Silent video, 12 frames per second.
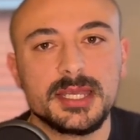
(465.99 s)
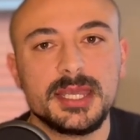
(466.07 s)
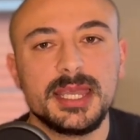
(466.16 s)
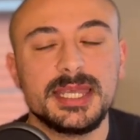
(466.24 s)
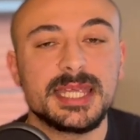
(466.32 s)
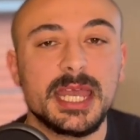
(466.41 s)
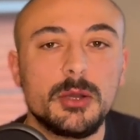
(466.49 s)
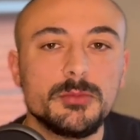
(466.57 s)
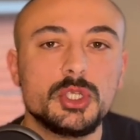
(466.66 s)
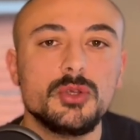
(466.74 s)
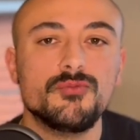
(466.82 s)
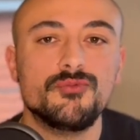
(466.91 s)
is helps
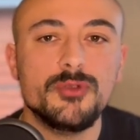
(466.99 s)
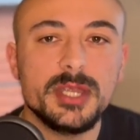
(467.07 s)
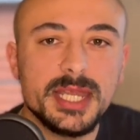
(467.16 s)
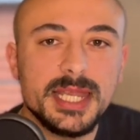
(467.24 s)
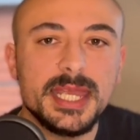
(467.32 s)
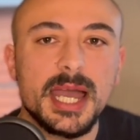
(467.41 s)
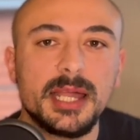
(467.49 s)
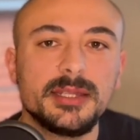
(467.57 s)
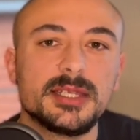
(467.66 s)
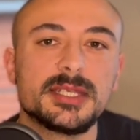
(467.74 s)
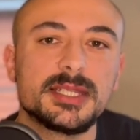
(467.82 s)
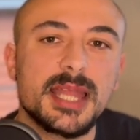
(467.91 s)
you really
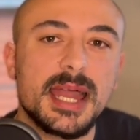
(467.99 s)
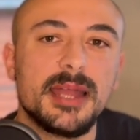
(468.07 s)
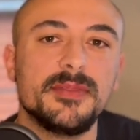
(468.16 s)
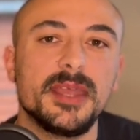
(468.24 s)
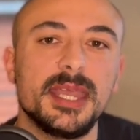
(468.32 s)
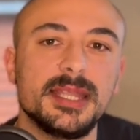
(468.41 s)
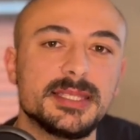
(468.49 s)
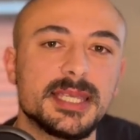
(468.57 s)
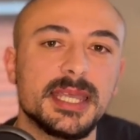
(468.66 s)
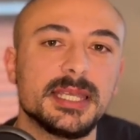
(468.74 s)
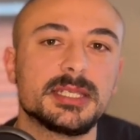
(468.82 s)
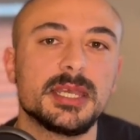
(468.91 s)
understand the
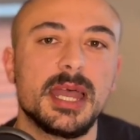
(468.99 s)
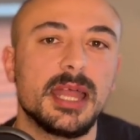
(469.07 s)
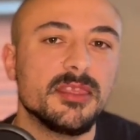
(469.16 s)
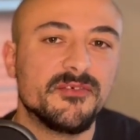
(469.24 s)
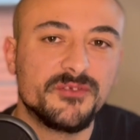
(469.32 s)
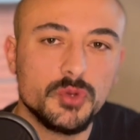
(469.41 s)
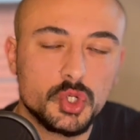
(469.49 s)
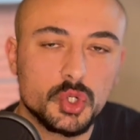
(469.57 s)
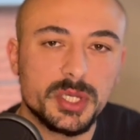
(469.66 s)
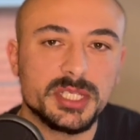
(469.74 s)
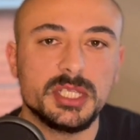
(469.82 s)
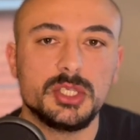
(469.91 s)
intakes and the food
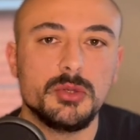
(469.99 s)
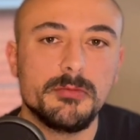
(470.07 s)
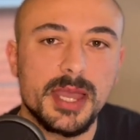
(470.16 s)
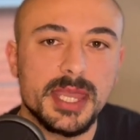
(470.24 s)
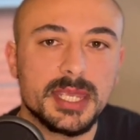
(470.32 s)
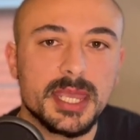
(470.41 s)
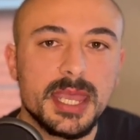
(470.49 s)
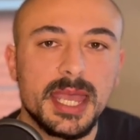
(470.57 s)
choices you make,